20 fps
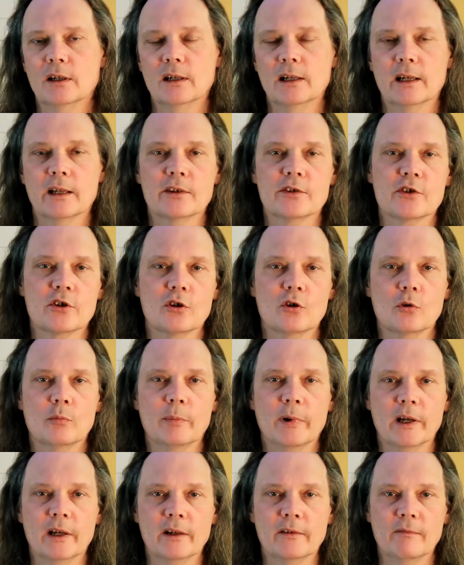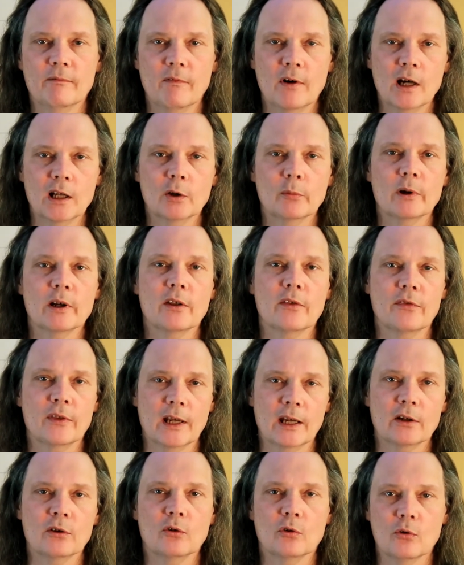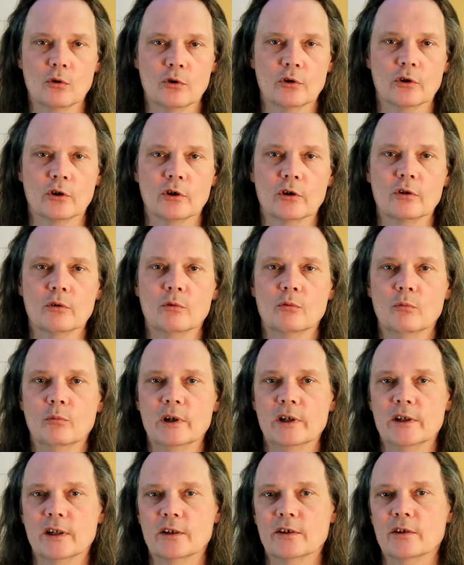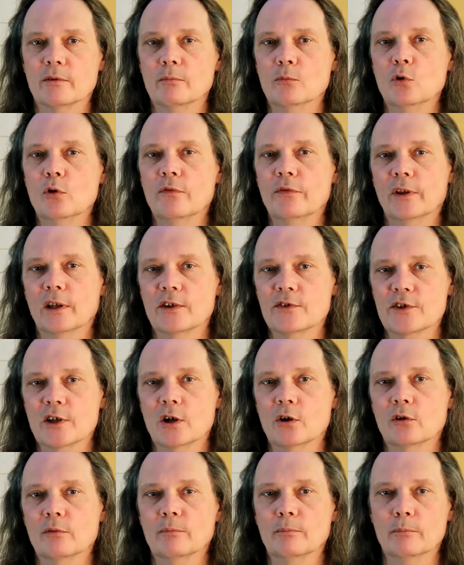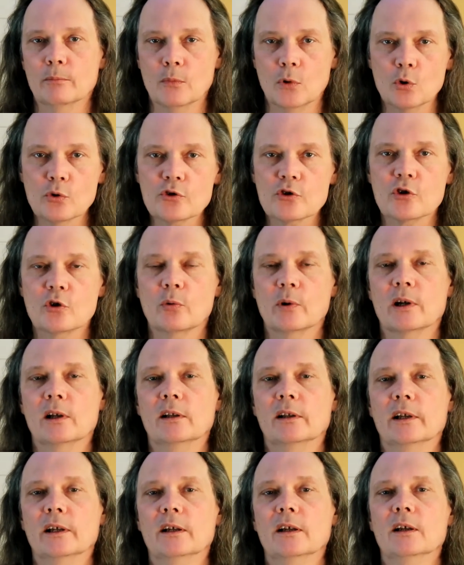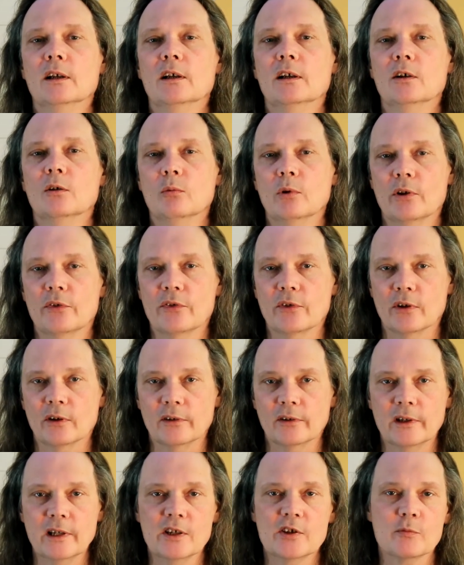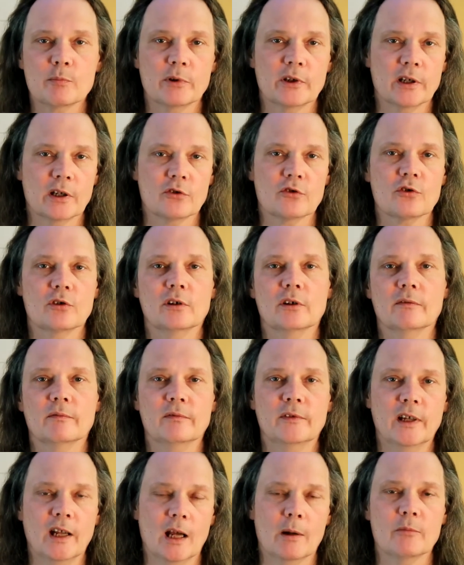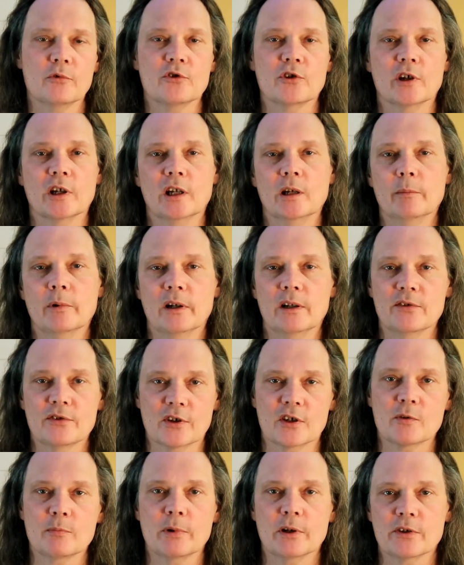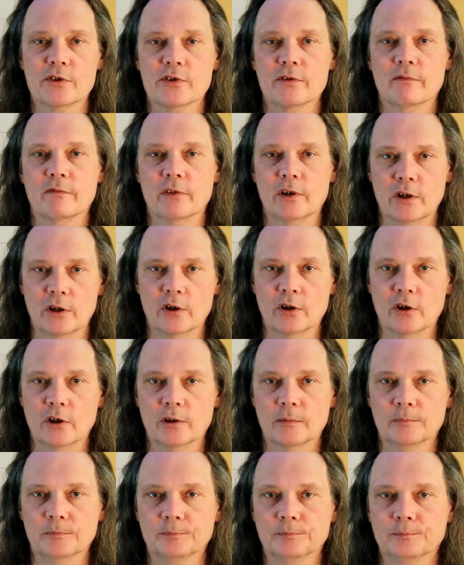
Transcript: And so by following that order, we tend to move things out most quickly with the least potential of damaging anybody's expensive gear.